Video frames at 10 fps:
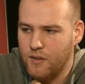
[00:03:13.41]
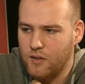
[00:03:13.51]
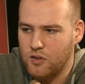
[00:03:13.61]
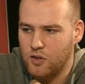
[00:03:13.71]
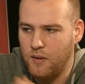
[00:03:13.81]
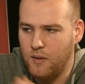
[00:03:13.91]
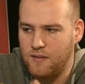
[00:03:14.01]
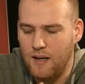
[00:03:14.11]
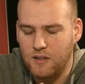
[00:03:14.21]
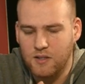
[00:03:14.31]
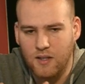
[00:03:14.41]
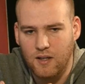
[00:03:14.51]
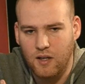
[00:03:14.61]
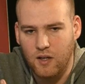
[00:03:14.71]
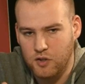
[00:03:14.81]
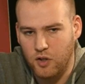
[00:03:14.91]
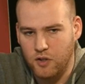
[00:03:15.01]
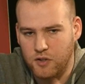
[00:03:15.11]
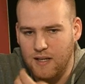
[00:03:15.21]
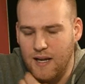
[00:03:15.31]
some attacks,
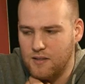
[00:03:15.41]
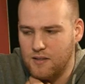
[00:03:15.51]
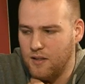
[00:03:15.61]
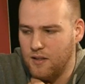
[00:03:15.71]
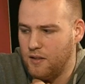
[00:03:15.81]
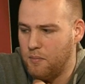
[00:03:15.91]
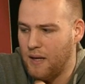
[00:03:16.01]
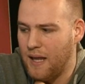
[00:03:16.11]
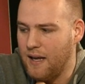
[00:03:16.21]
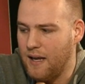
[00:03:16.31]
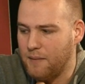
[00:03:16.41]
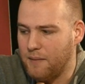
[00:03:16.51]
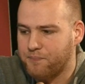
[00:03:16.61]
assaults against the black king.